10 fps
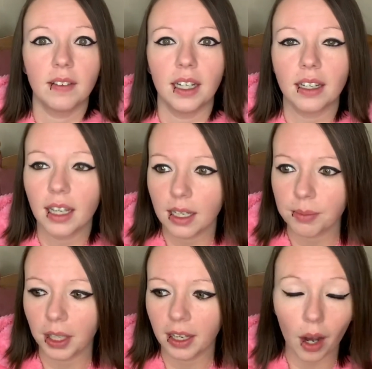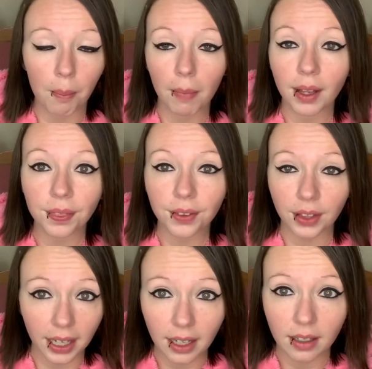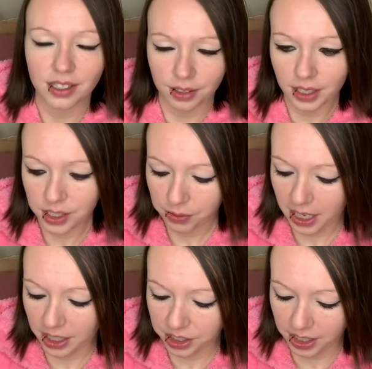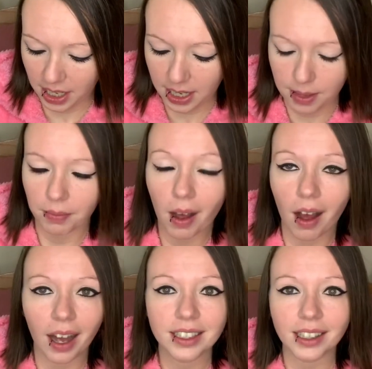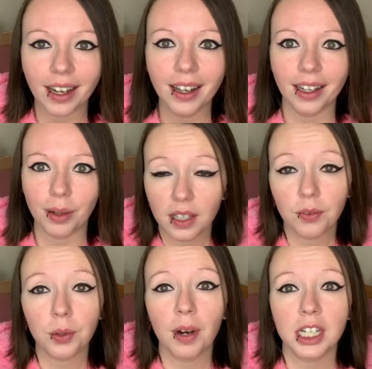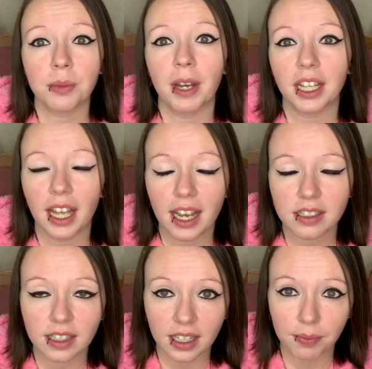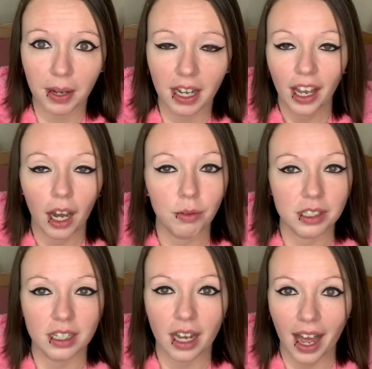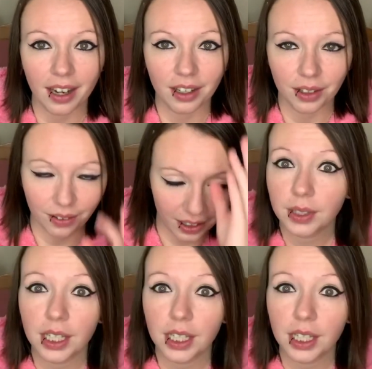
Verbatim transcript: It came like a month late. So this one actually came on time. If you watched my last Nick box, I was not into it.